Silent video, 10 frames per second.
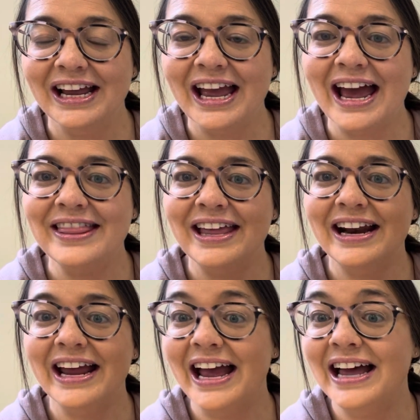And then
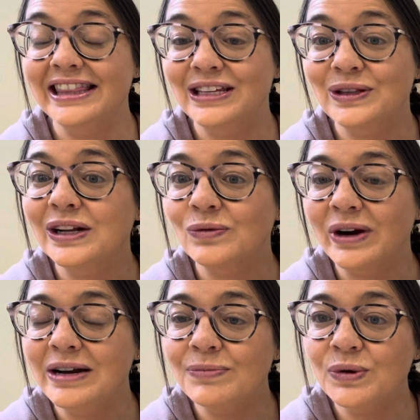I had these little
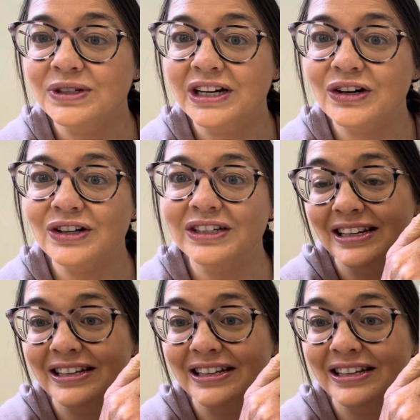rainbow stickers.